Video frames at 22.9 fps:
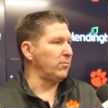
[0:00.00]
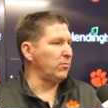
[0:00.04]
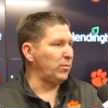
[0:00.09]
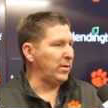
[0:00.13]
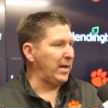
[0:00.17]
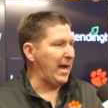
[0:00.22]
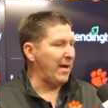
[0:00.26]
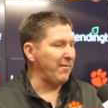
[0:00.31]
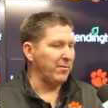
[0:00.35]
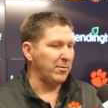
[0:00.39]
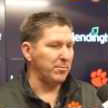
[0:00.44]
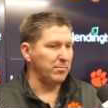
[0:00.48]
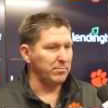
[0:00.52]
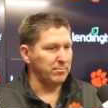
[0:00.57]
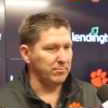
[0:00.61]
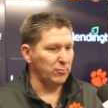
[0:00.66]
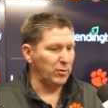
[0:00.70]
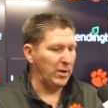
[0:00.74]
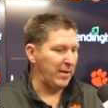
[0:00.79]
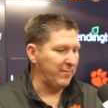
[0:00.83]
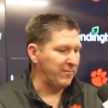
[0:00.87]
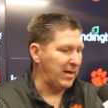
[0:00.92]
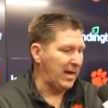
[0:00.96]
We haven't
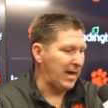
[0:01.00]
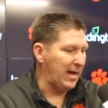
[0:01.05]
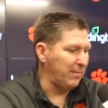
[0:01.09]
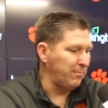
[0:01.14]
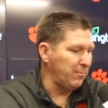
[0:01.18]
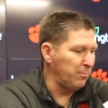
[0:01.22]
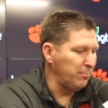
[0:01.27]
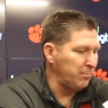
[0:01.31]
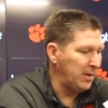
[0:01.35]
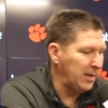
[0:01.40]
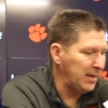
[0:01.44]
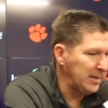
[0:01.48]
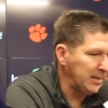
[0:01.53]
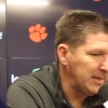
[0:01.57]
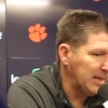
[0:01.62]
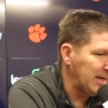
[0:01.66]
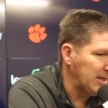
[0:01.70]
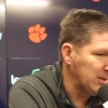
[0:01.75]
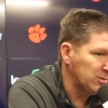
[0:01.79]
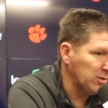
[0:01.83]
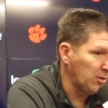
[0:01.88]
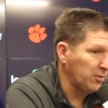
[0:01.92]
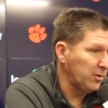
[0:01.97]
we haven't had many
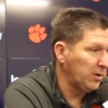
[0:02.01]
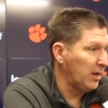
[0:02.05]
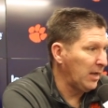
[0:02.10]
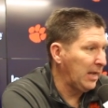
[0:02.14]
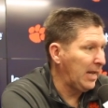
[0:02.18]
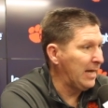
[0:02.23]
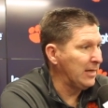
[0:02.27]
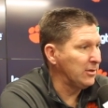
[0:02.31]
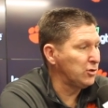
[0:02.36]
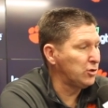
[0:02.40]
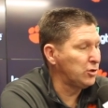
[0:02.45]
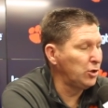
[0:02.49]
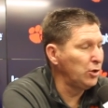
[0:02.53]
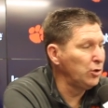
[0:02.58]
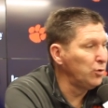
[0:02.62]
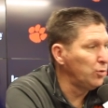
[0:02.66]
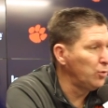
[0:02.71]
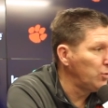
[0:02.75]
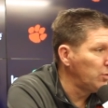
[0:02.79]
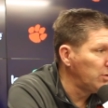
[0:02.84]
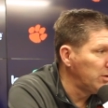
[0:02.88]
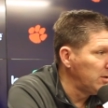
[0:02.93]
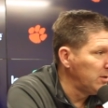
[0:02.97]
days other than the last
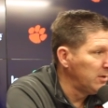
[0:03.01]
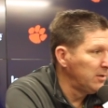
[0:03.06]
two